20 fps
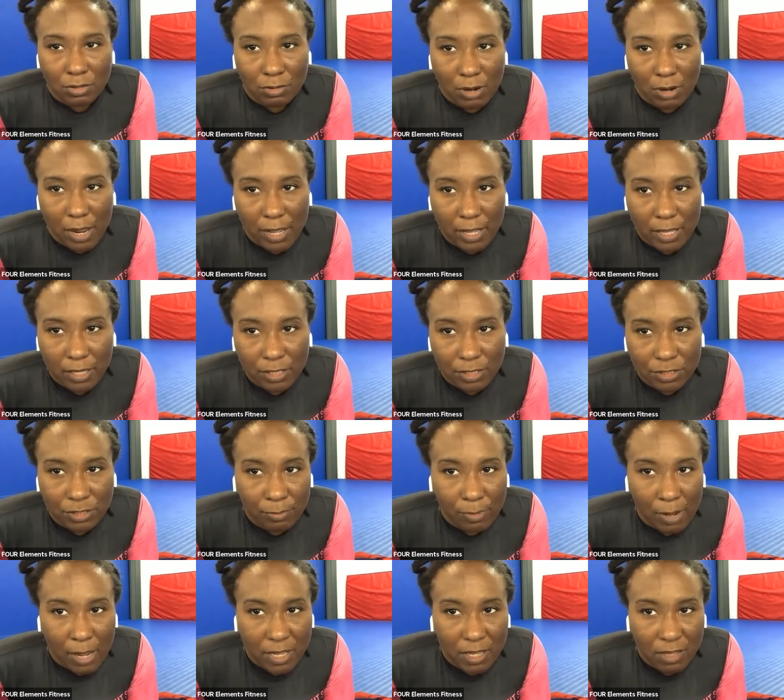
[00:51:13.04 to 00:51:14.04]
right?
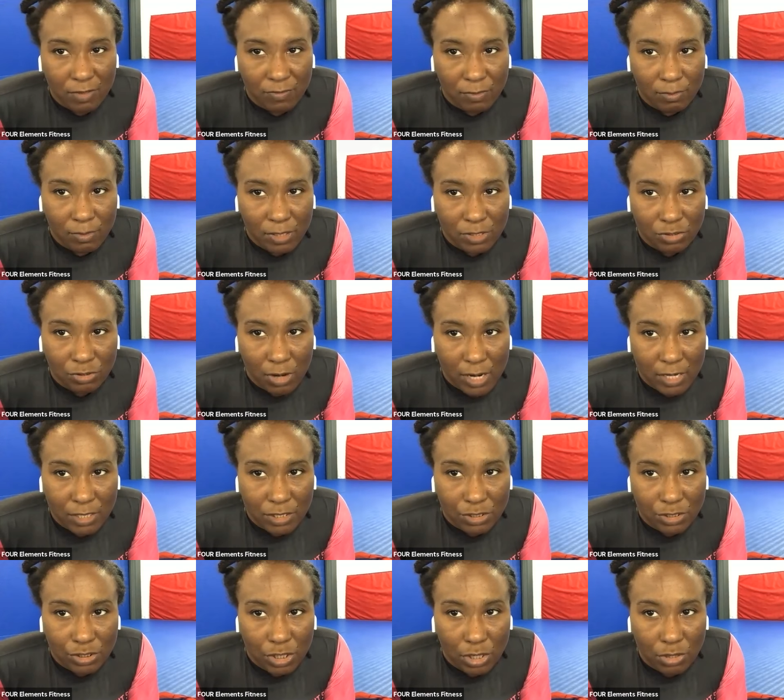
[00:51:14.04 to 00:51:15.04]
She might even be trying
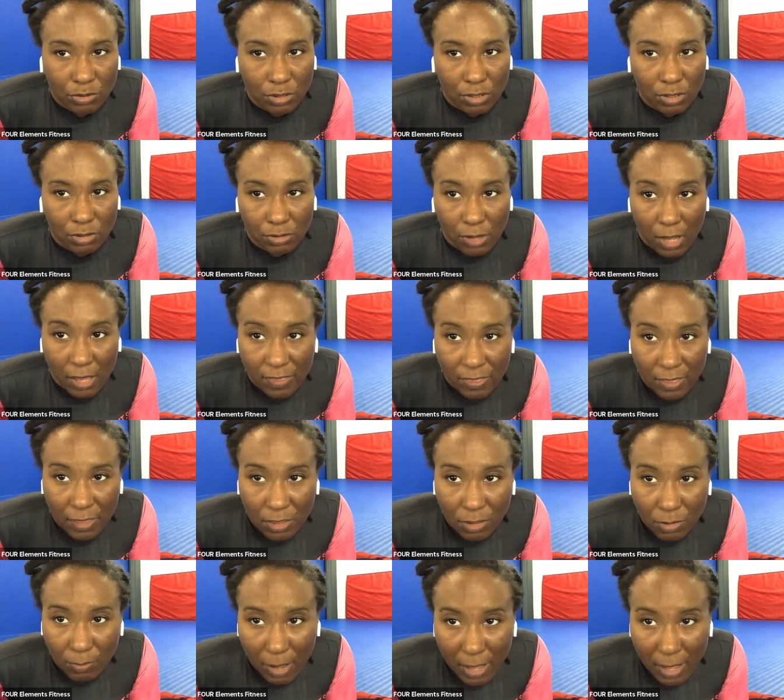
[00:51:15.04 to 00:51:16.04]
to choke you. I
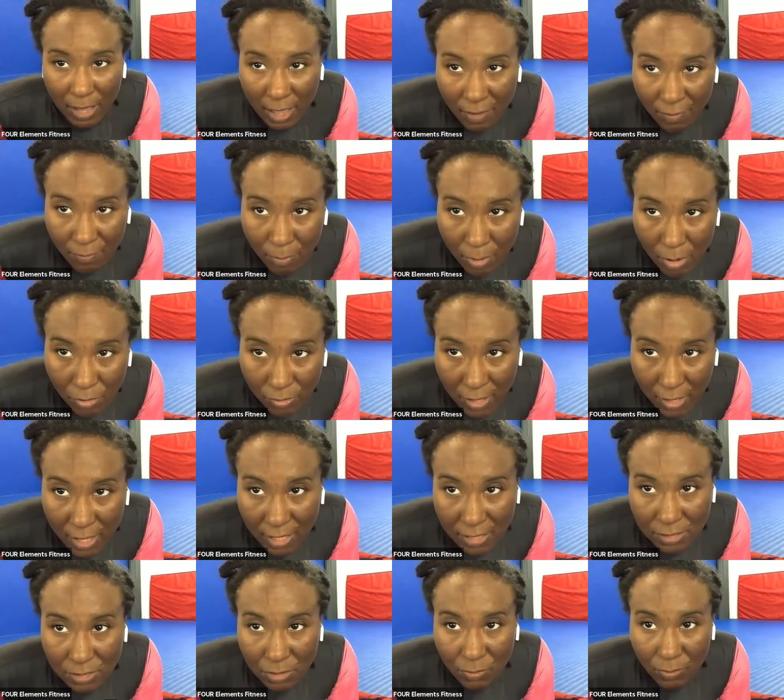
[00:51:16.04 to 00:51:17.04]
think you might have both
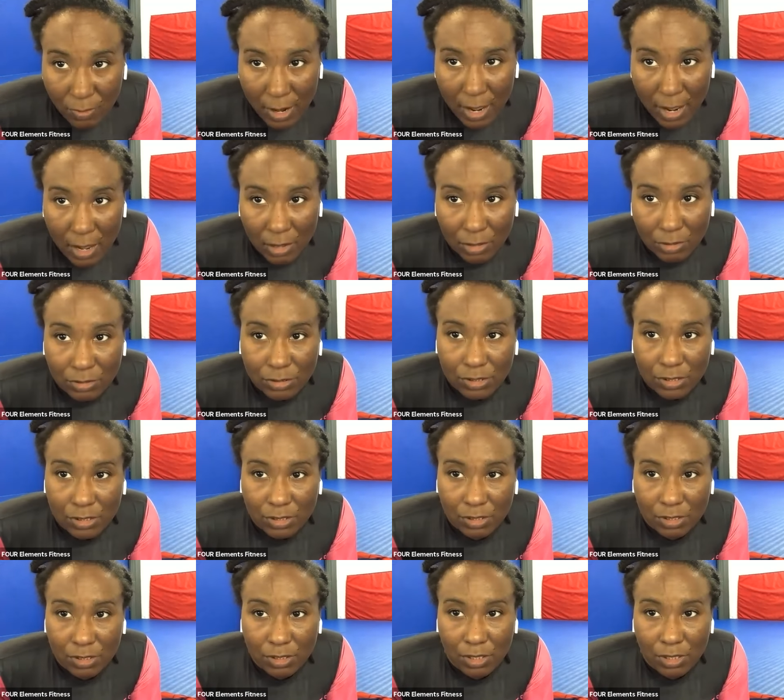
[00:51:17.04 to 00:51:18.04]
hands around
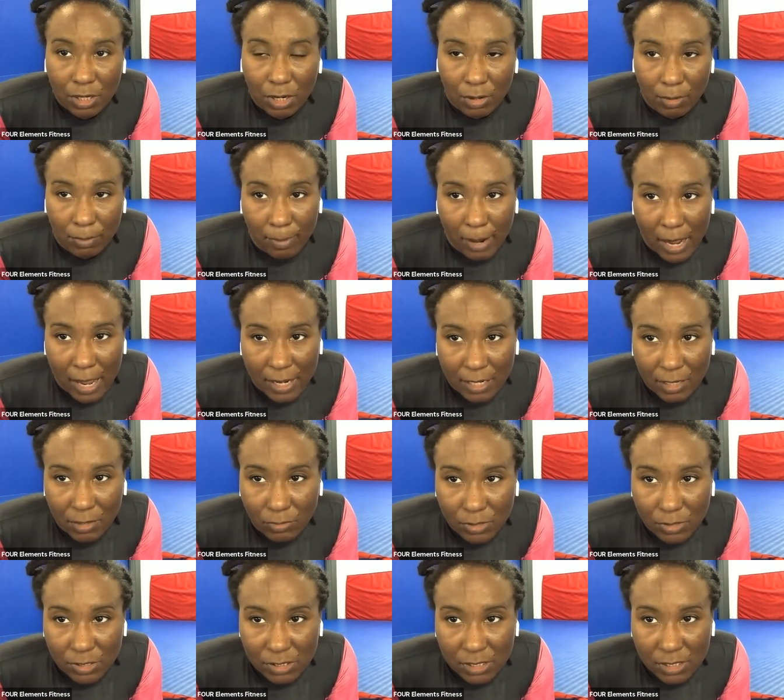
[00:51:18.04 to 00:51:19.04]
her body,
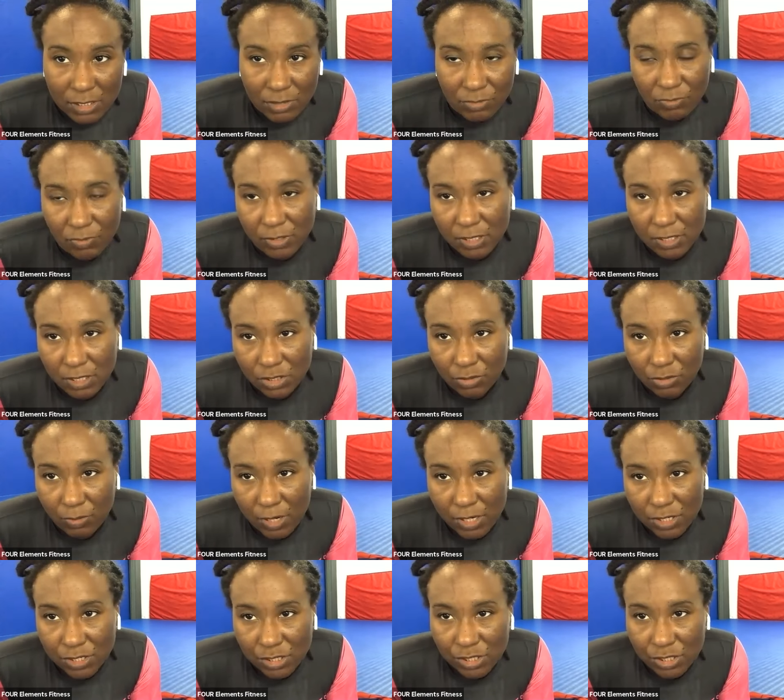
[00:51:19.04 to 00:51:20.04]
which is a different
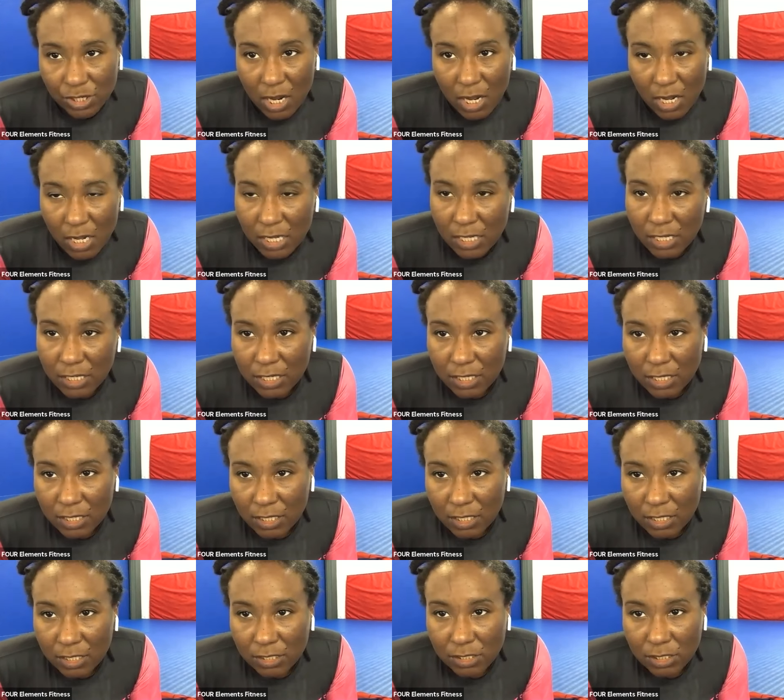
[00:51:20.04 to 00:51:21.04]
situation, Cha.
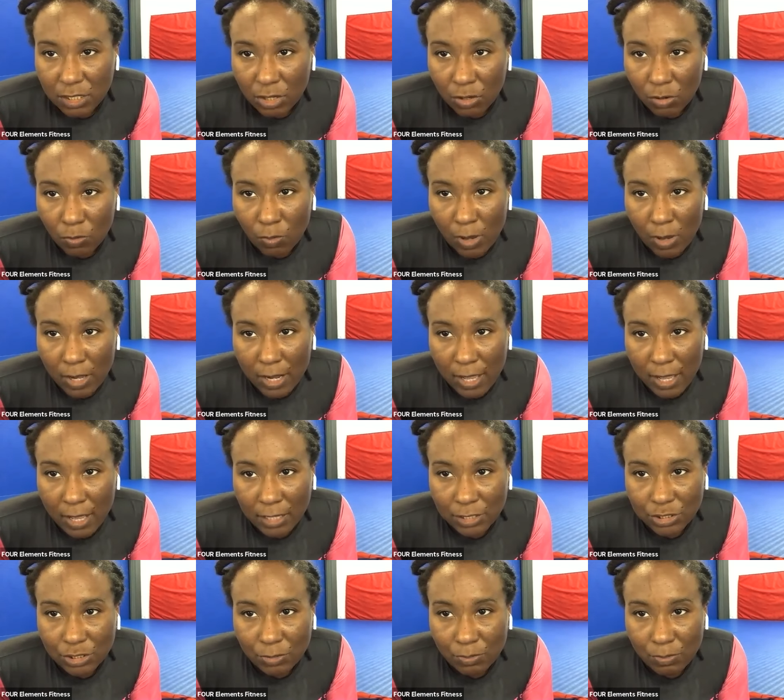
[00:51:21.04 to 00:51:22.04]
So one
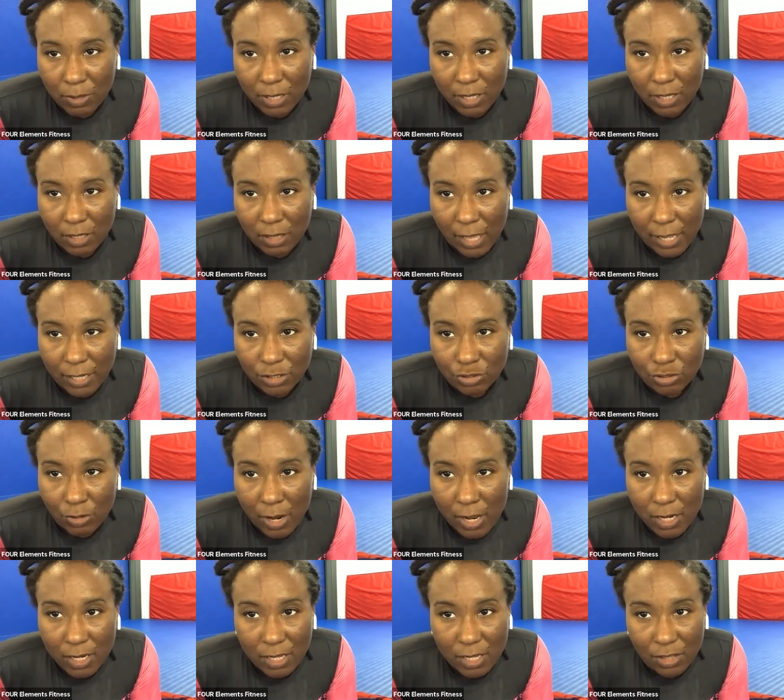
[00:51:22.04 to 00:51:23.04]
hand should be like
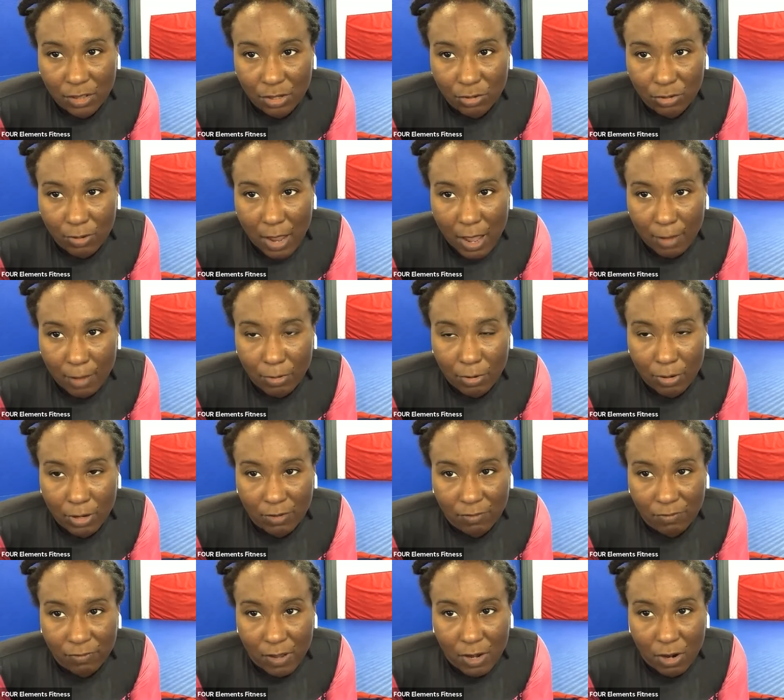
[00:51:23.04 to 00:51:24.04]
trying to either grab her in
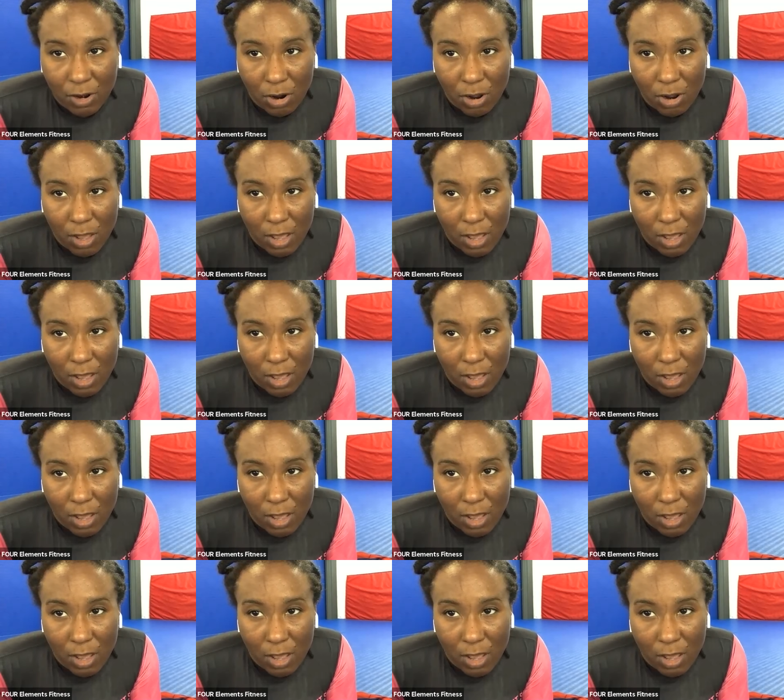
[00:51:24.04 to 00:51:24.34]
a front